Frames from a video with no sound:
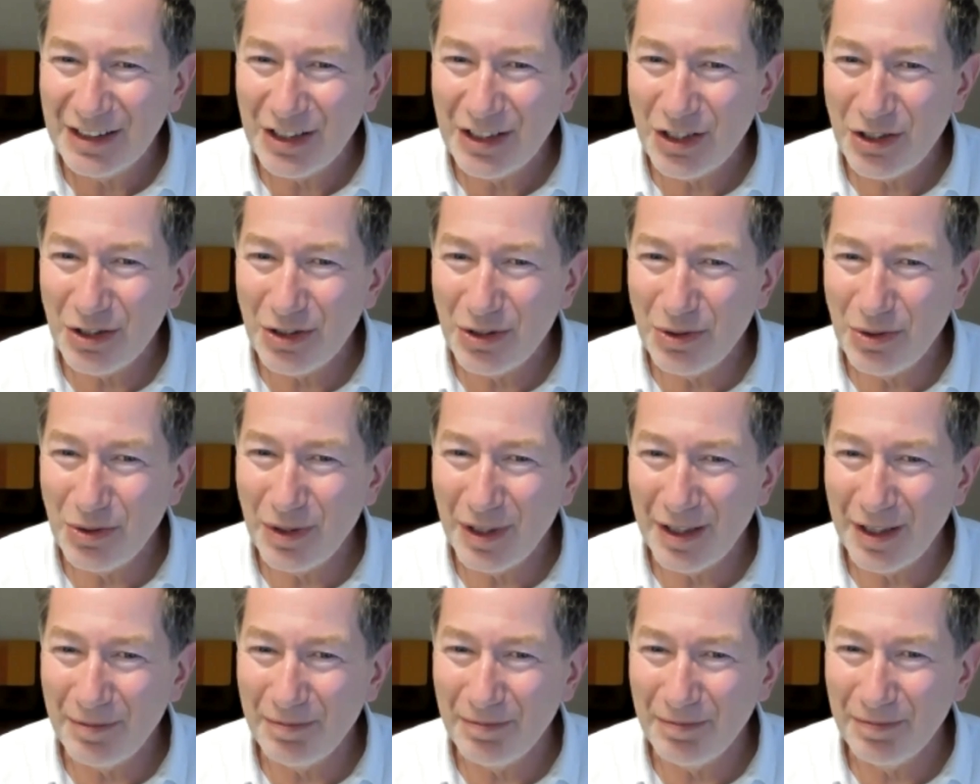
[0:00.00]

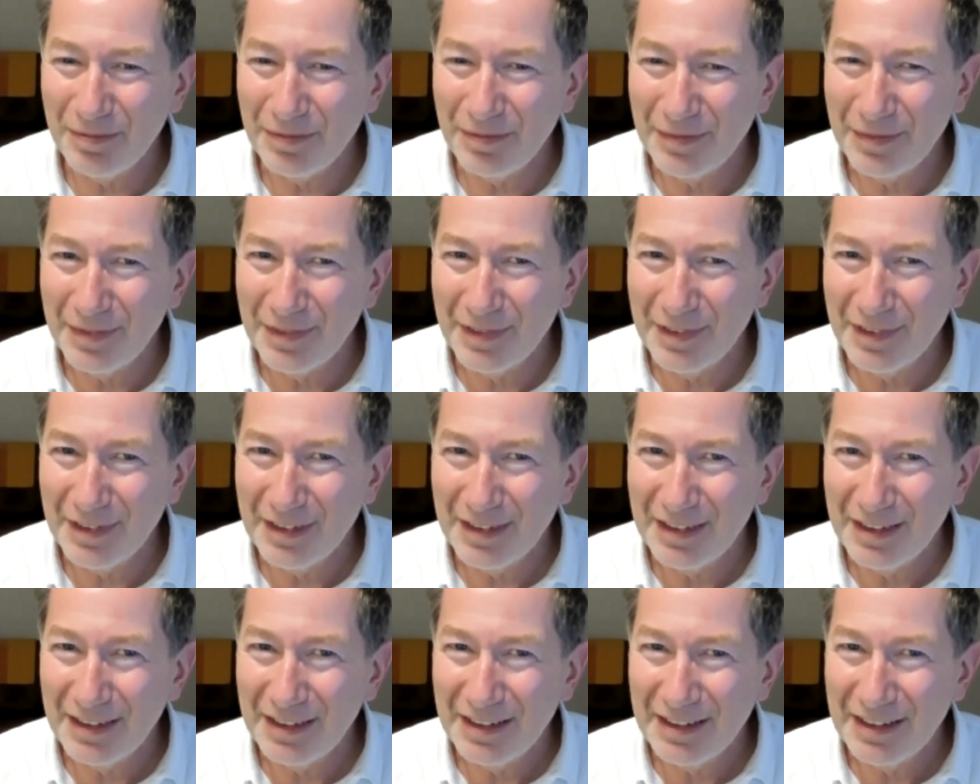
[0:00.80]
To
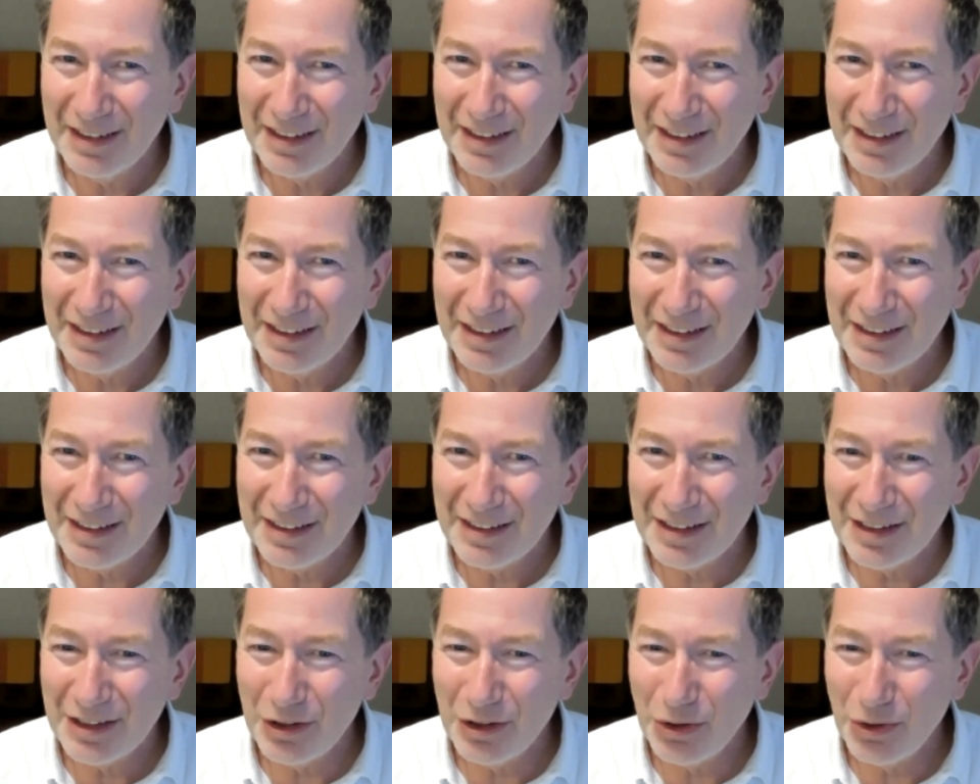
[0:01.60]

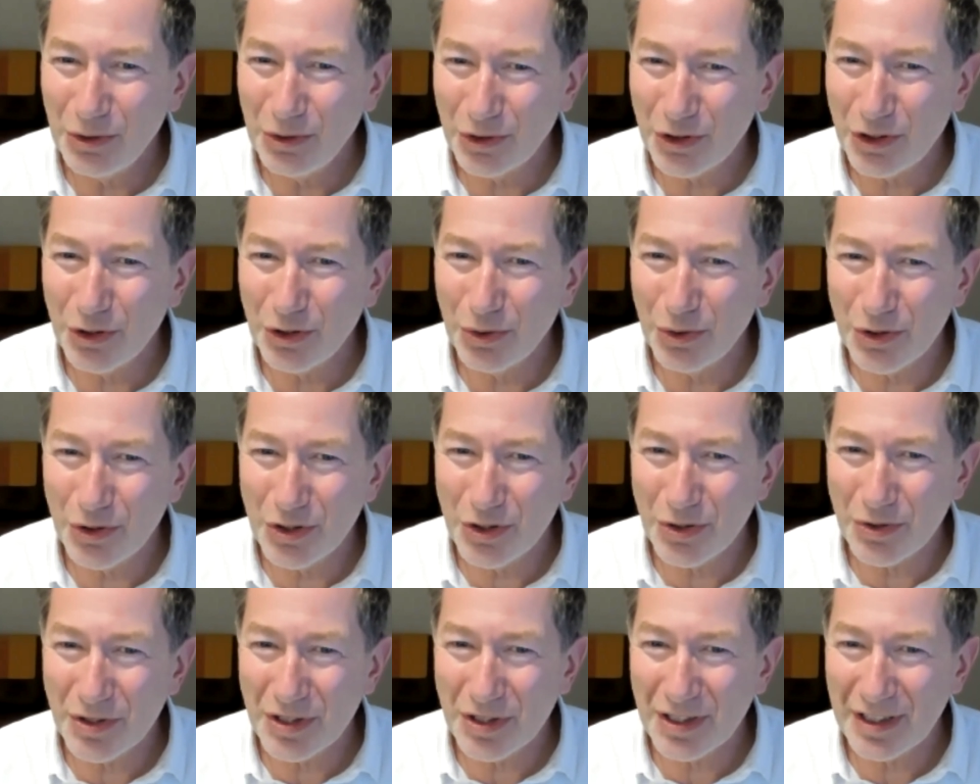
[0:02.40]
to launch
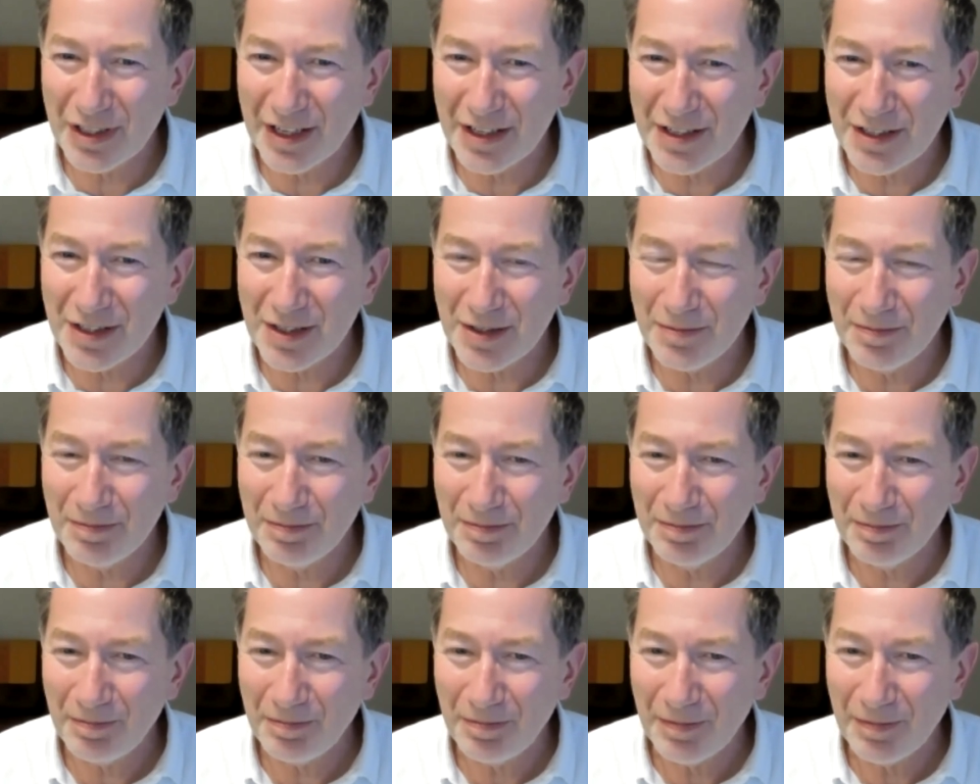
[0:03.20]
lawsuits against them.
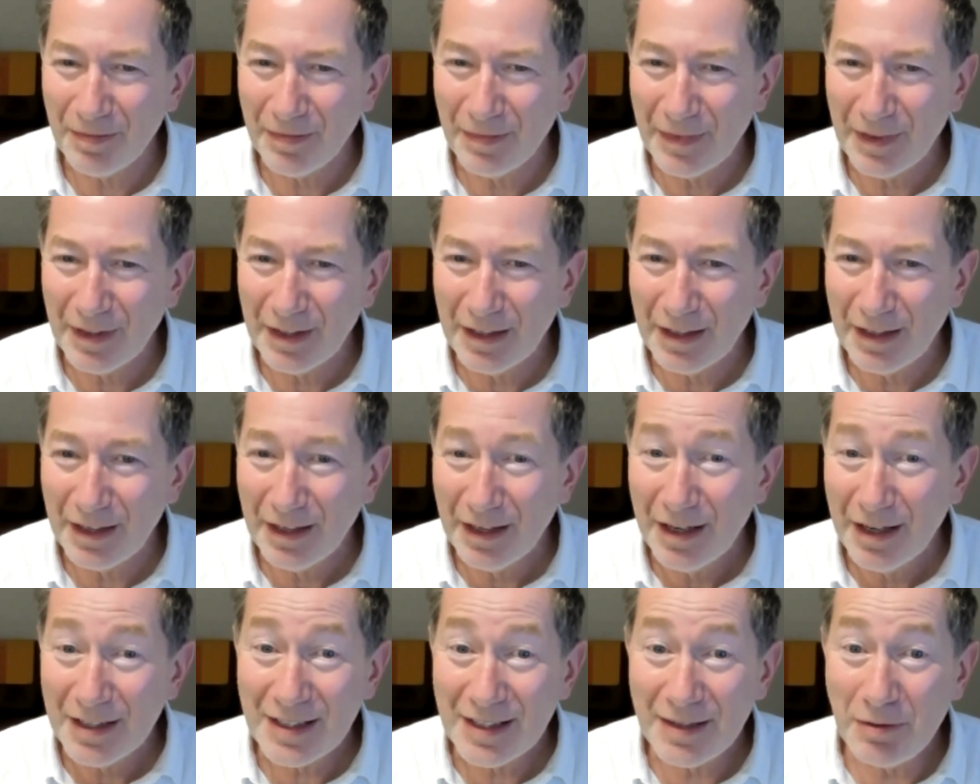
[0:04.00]

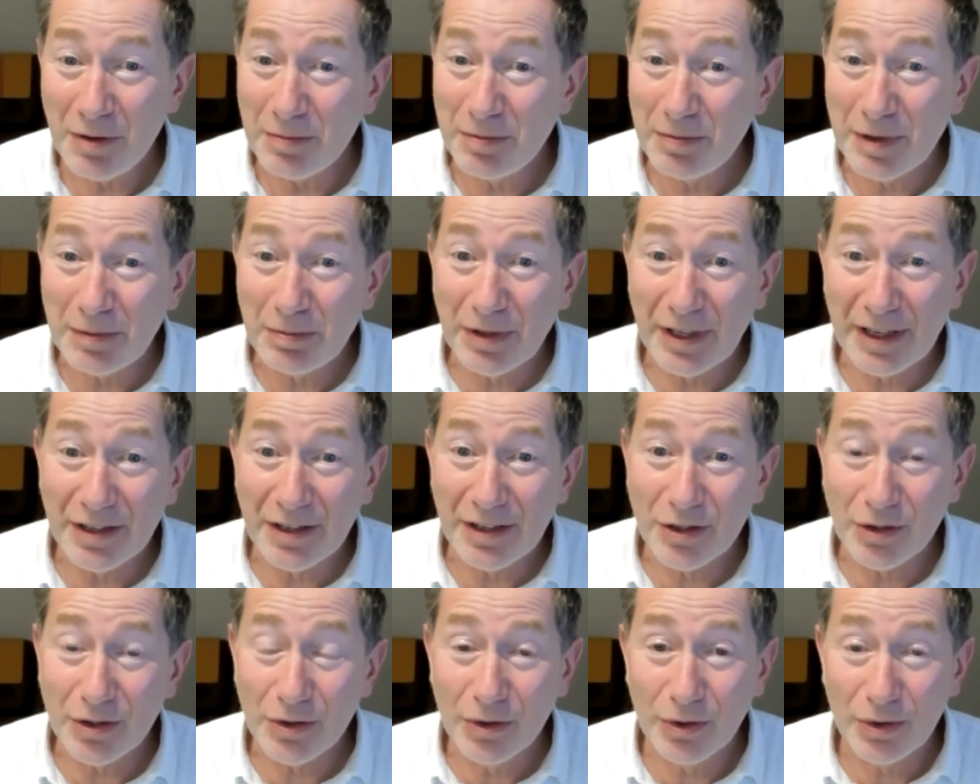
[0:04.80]
Some of the people they
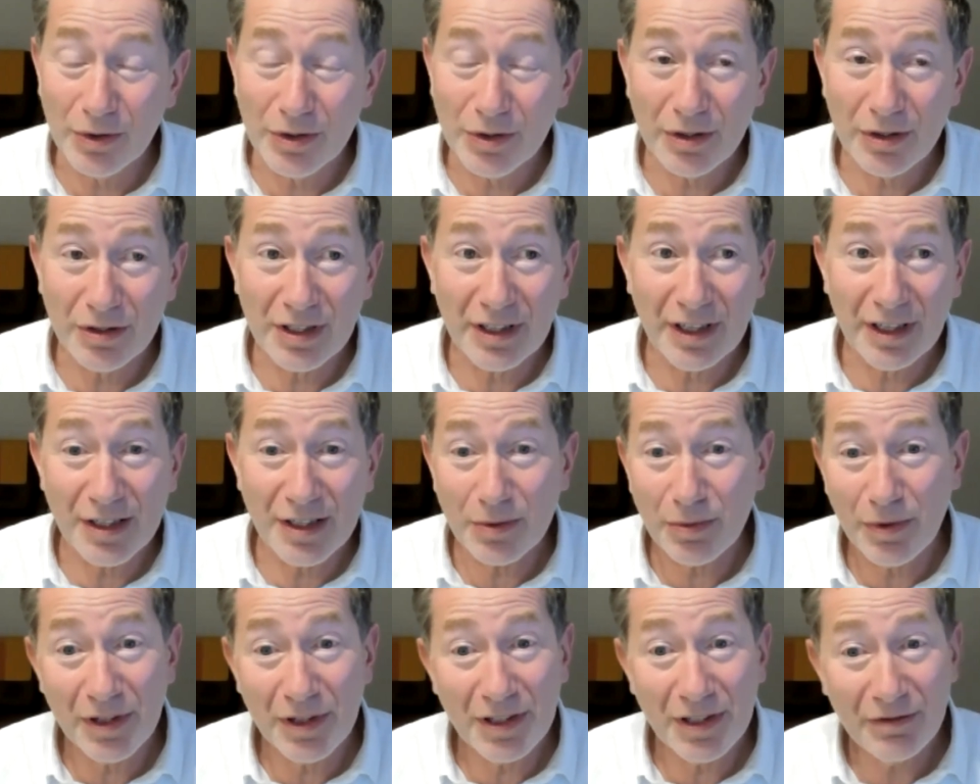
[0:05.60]
issued lawsuits
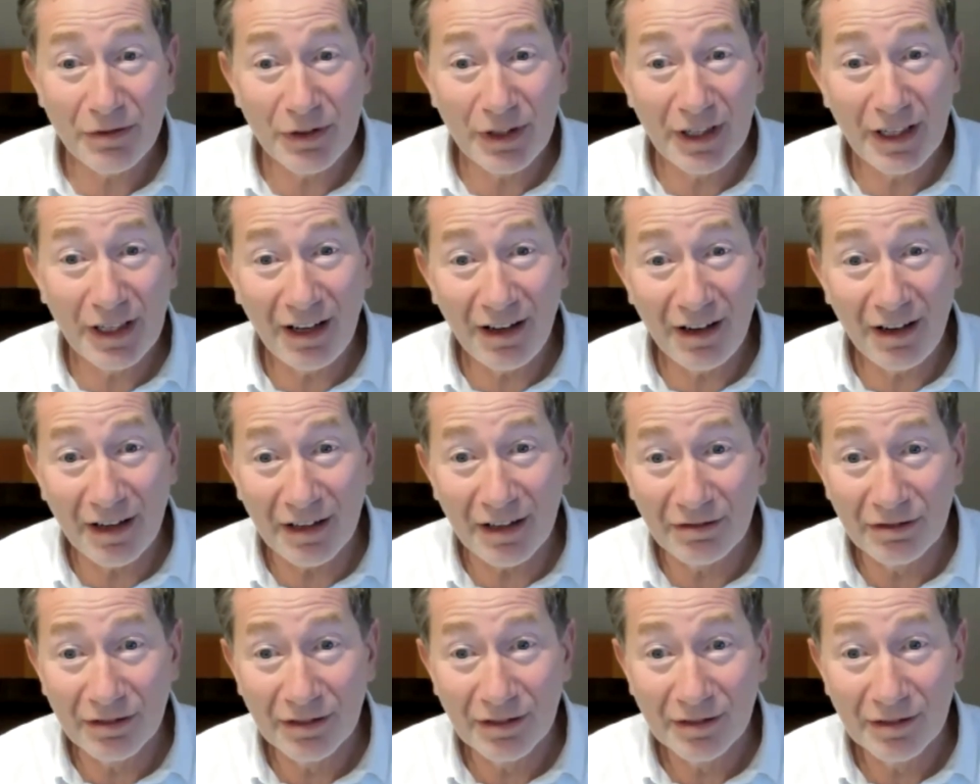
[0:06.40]
against weren't even alive.